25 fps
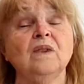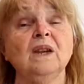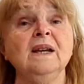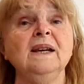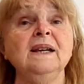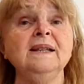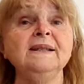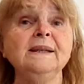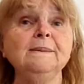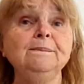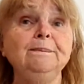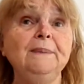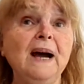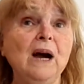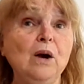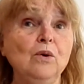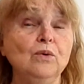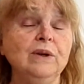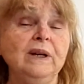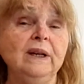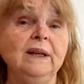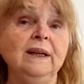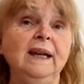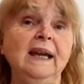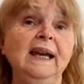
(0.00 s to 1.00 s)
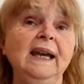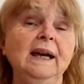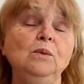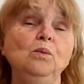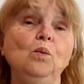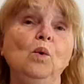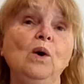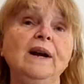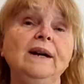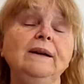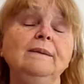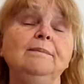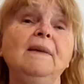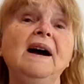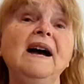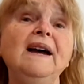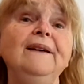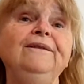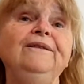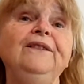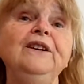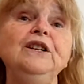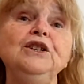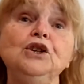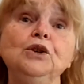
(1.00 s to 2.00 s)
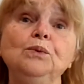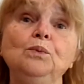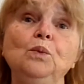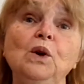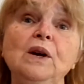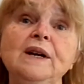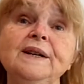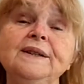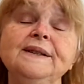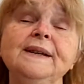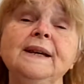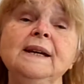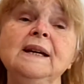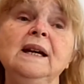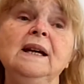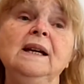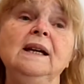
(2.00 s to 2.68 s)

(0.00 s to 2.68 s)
is about. And what my vision was